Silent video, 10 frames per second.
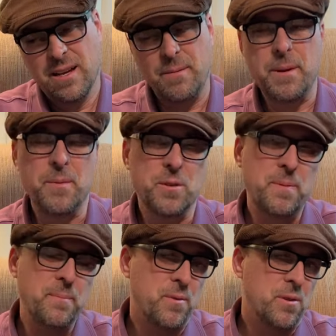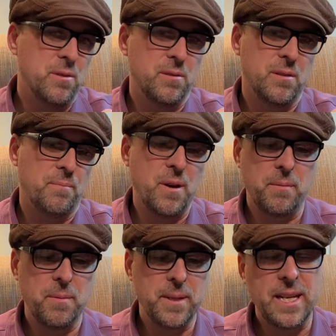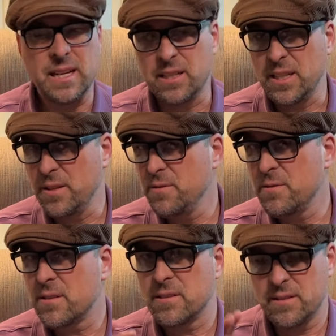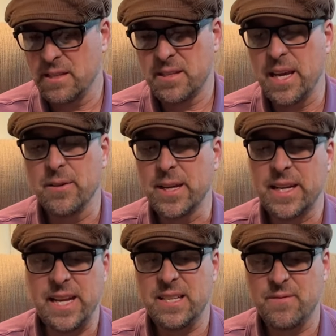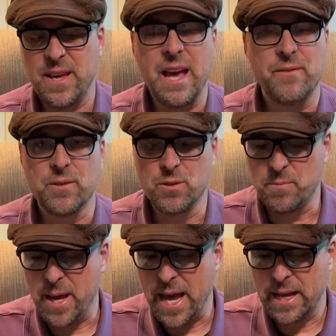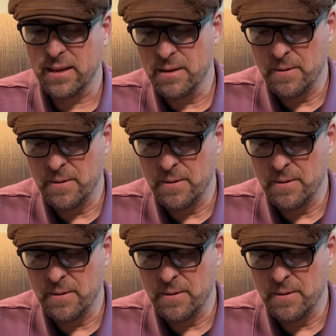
I mean, most people are probably not going to use this carrying case if they have their own bag.